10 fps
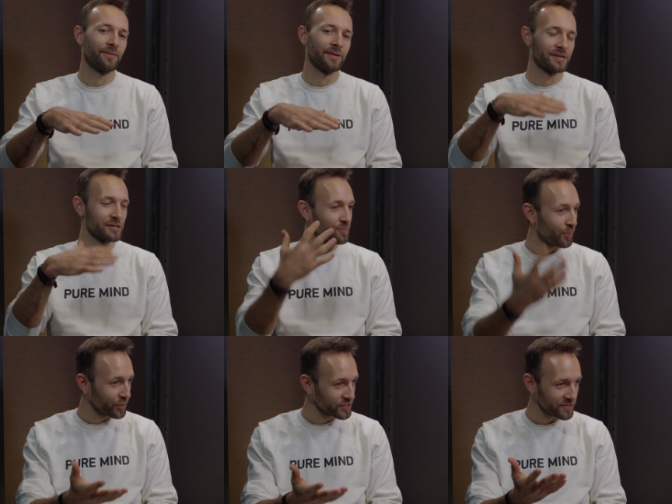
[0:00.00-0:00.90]
It's a
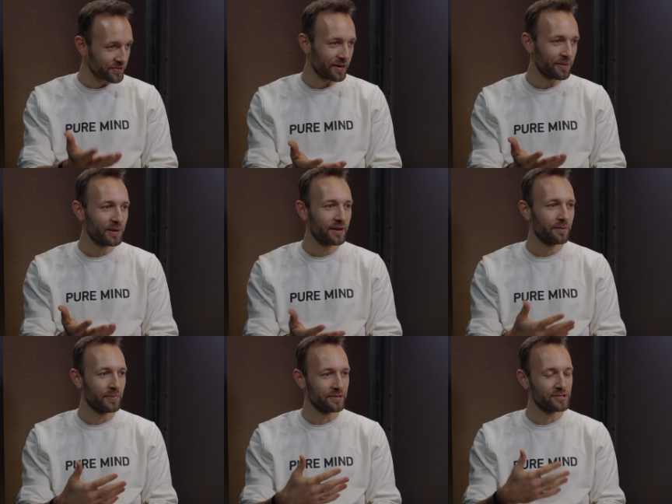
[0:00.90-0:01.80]
sports
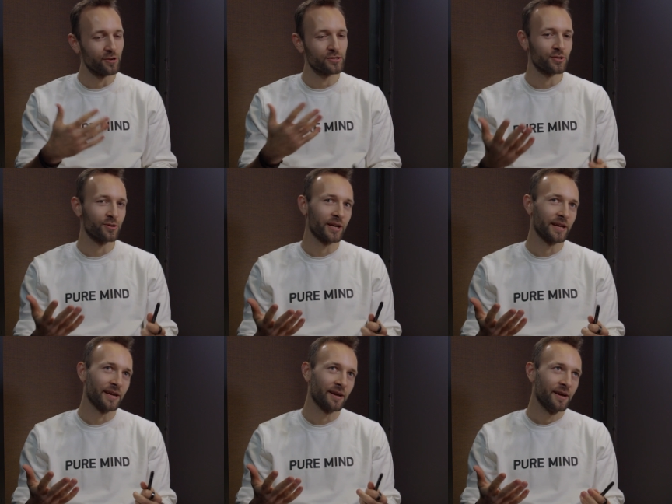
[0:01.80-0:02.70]
drama, but it's also
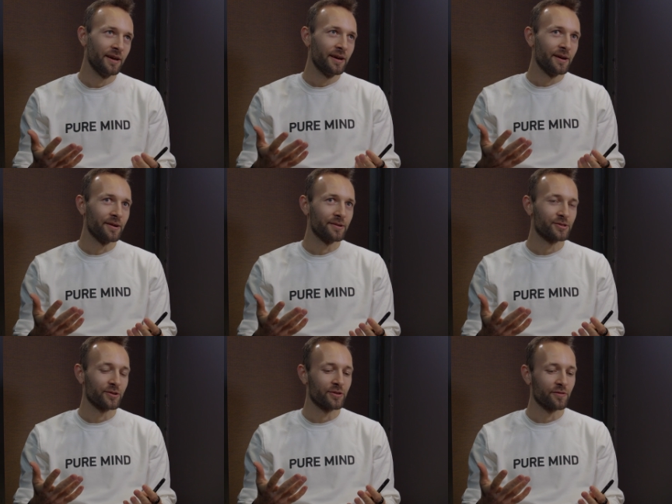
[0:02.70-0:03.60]
a uh,
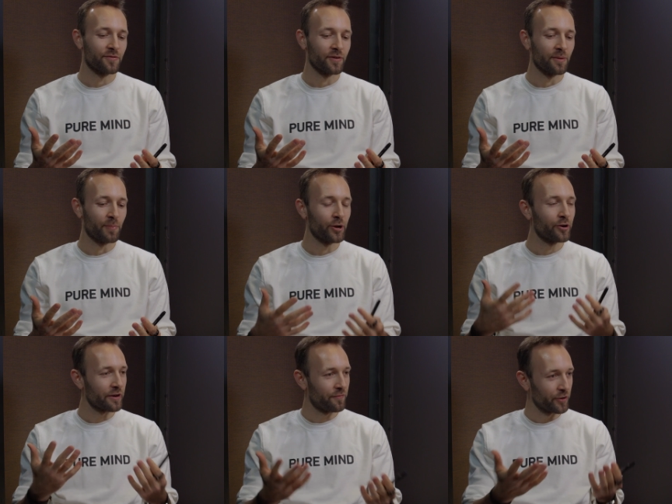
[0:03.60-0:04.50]
sort of uh,
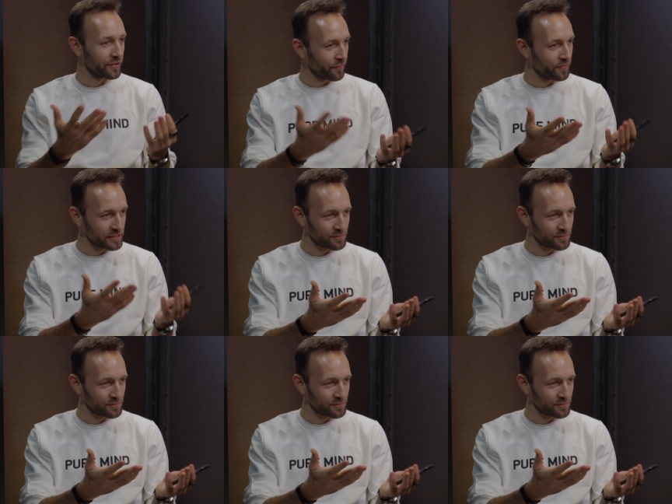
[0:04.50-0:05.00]
biography of these